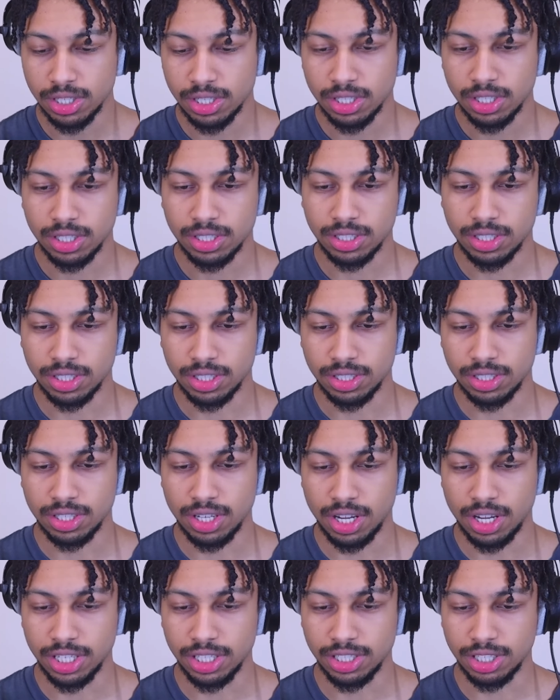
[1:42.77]
This is
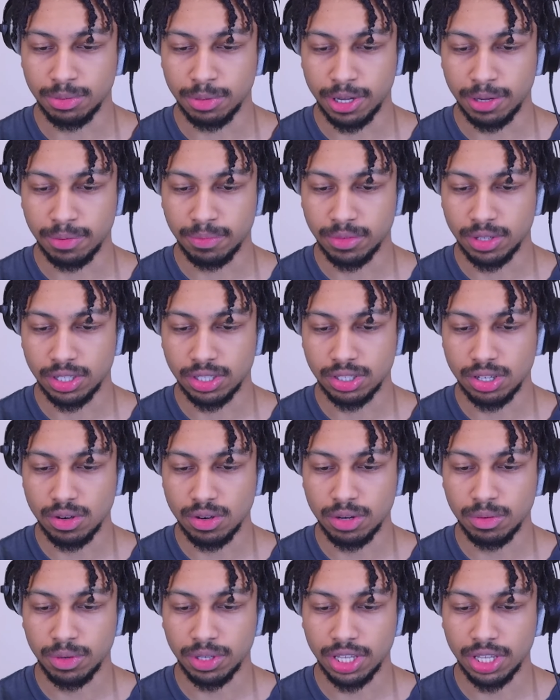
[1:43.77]
not easy, man. Let's go
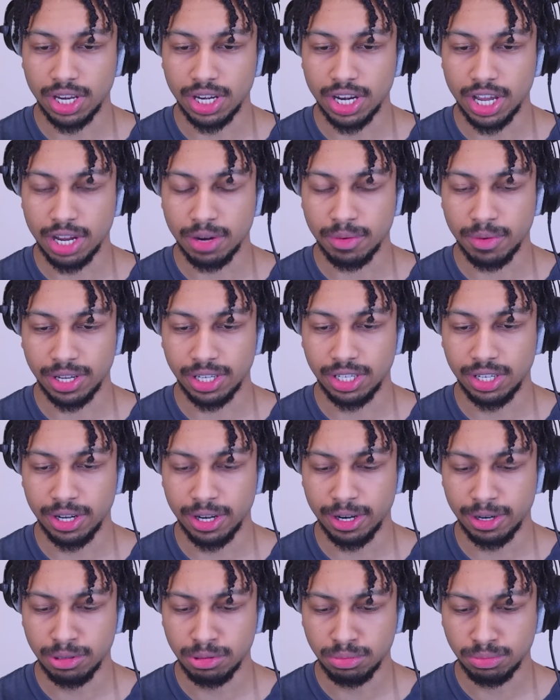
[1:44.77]
in with a knight right
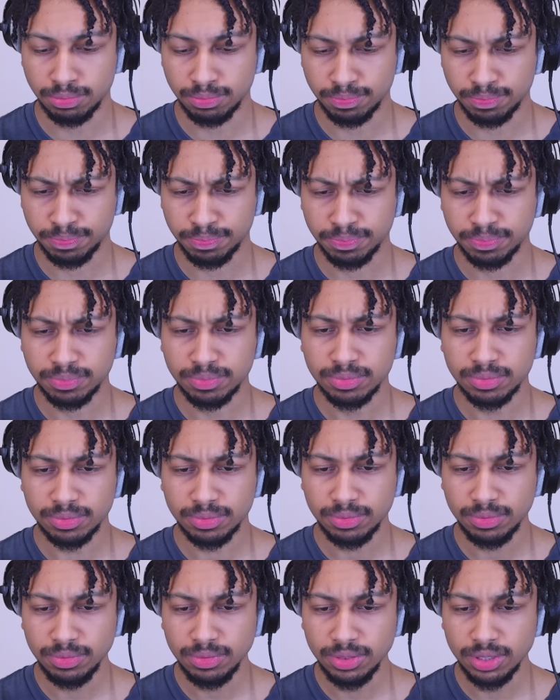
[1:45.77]
here.
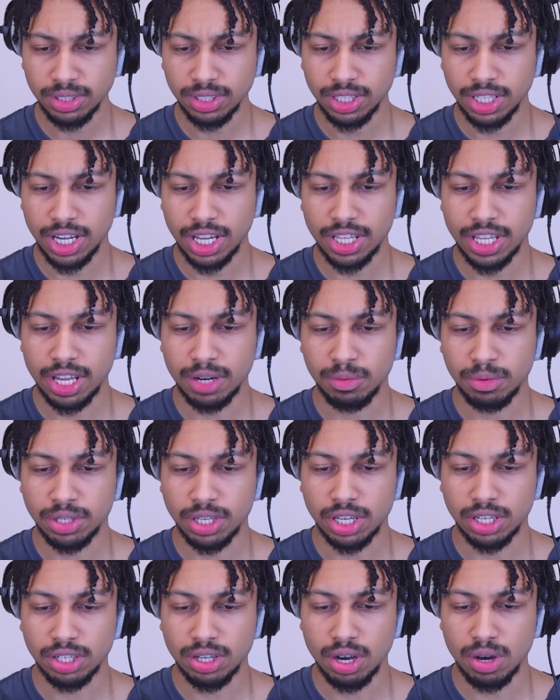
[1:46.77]
And then we
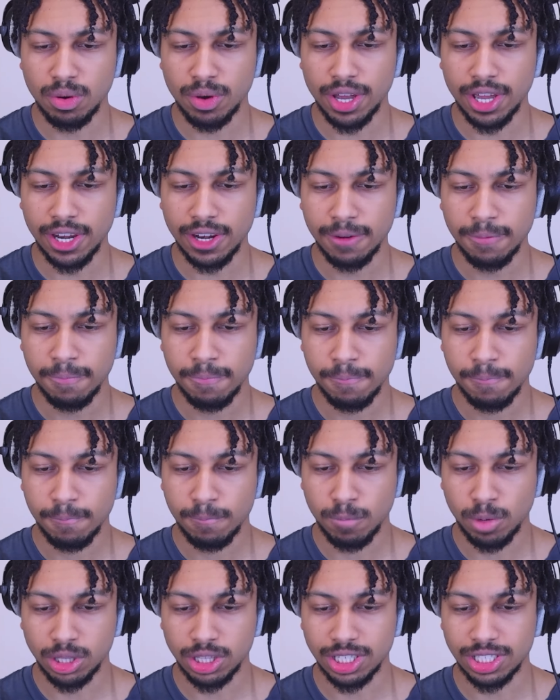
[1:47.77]
can go in
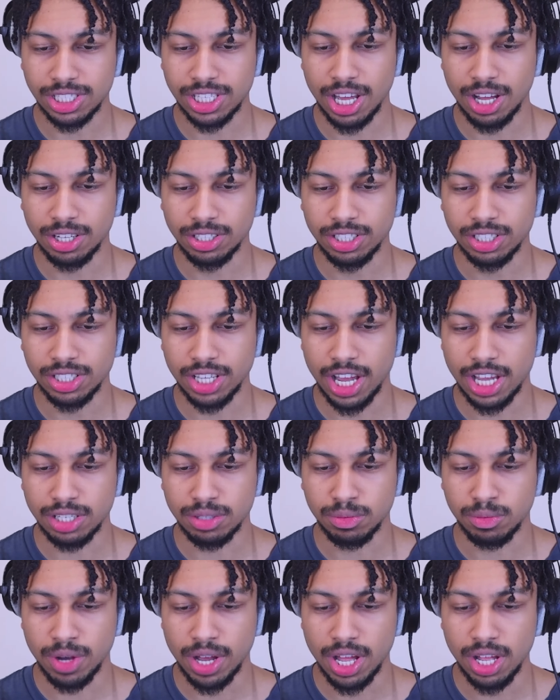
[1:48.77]
with the skeletons as
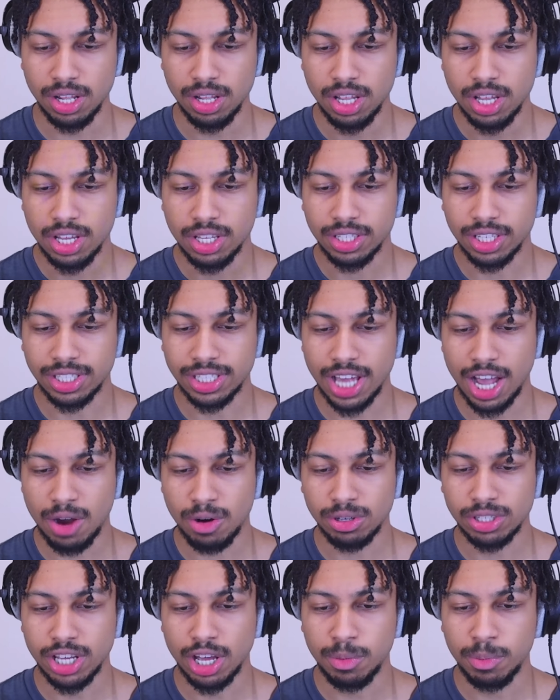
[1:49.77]
well. The
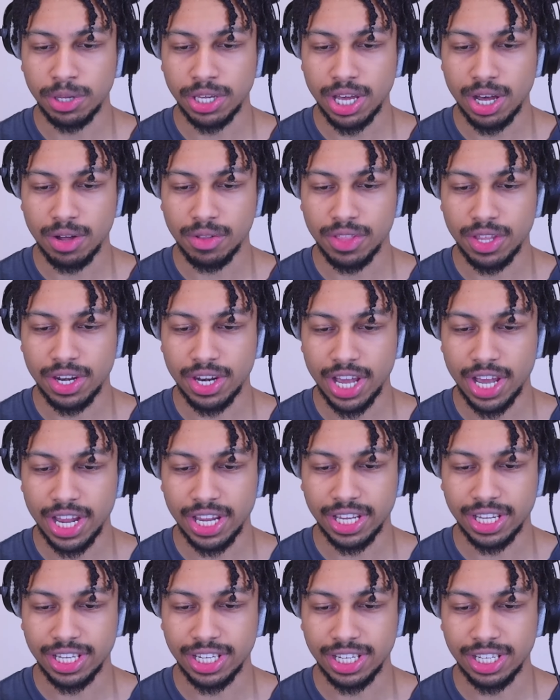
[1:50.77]
tower's helping out. The
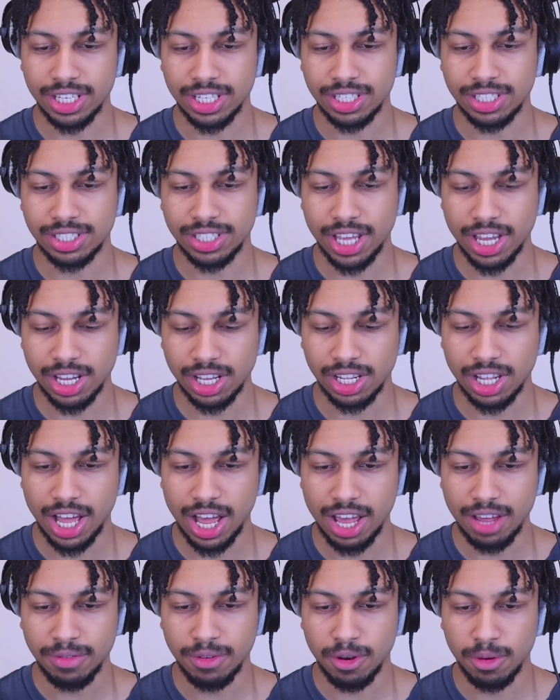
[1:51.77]
knight is staying
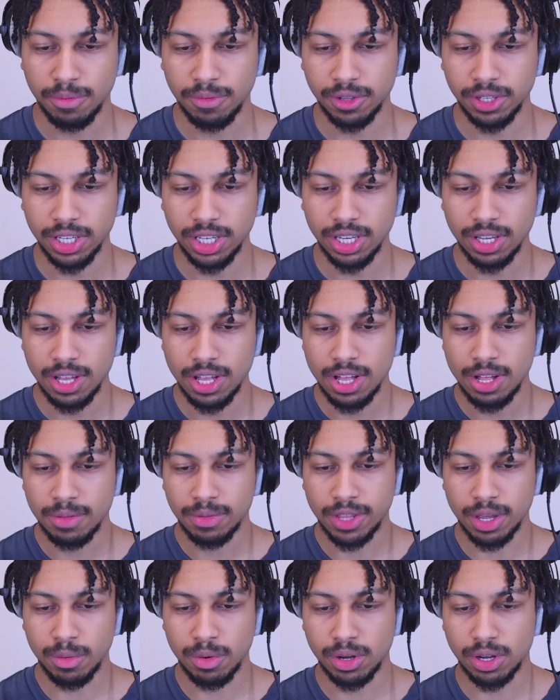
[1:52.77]
alive, hopefully.
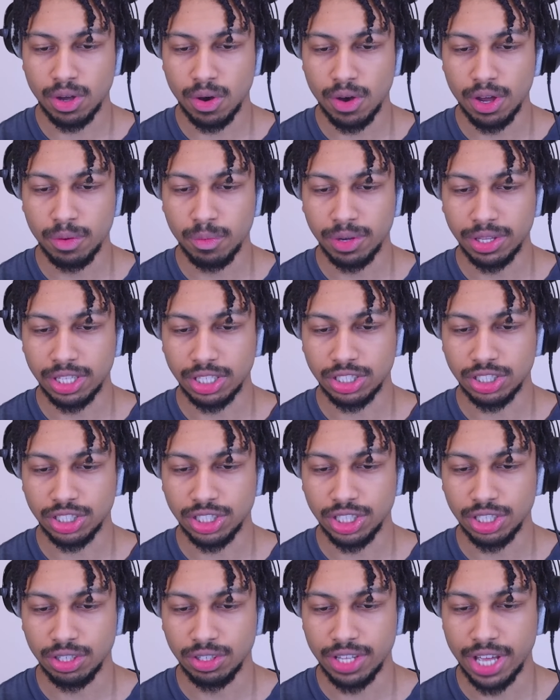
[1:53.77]
Then we'll go in with the
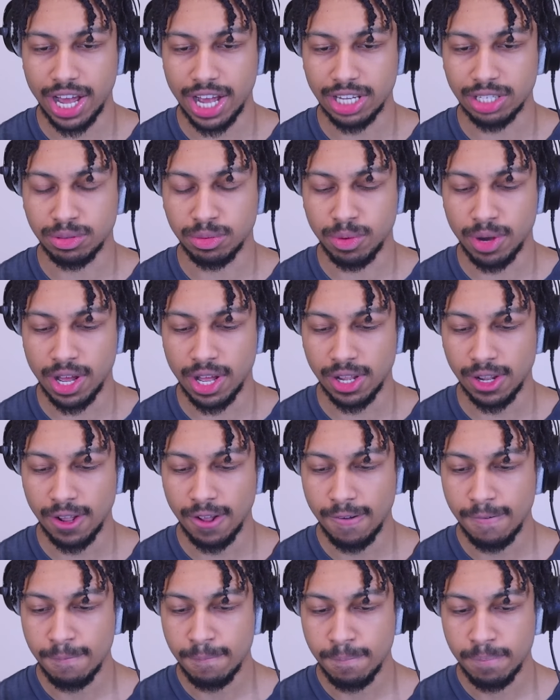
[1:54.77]
shield as well.
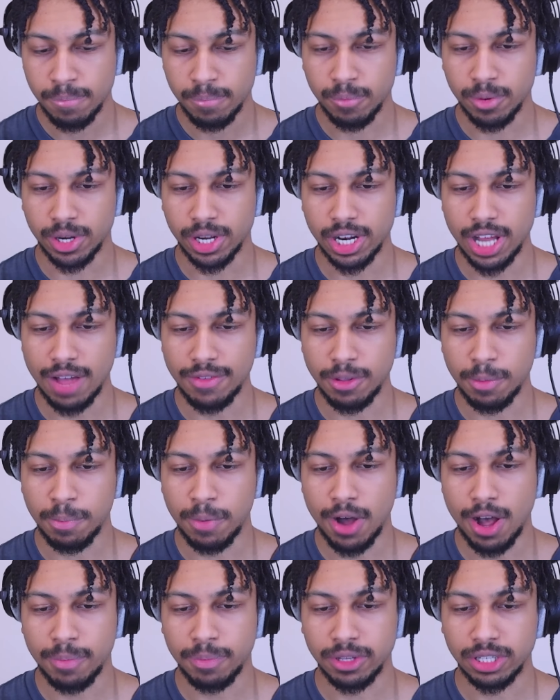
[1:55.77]
We're gonna have to
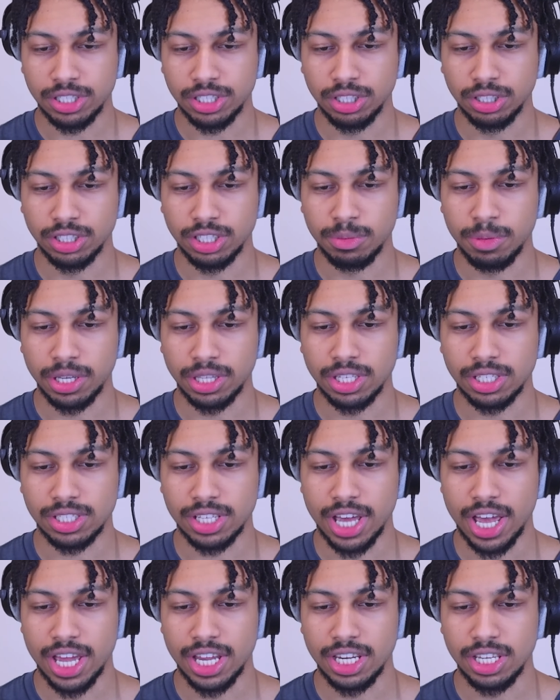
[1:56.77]
pop the shield to make this
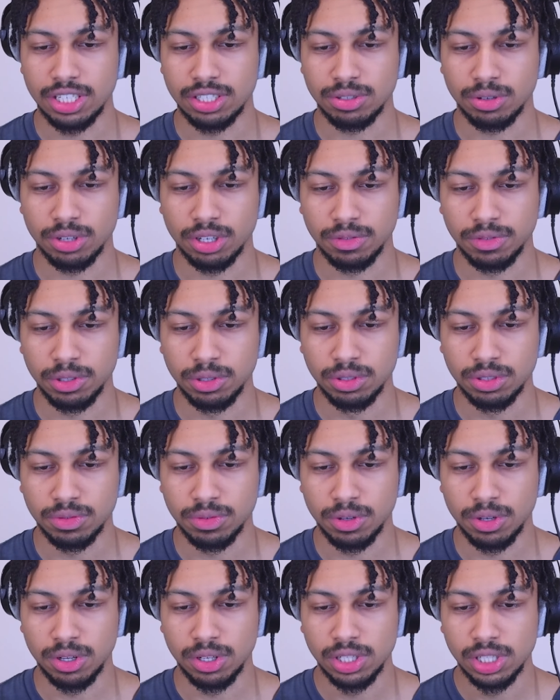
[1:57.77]
any sort of
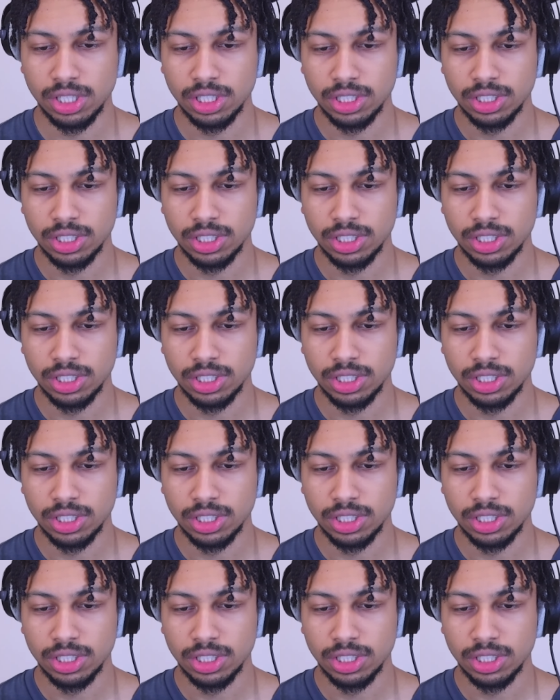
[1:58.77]
useful.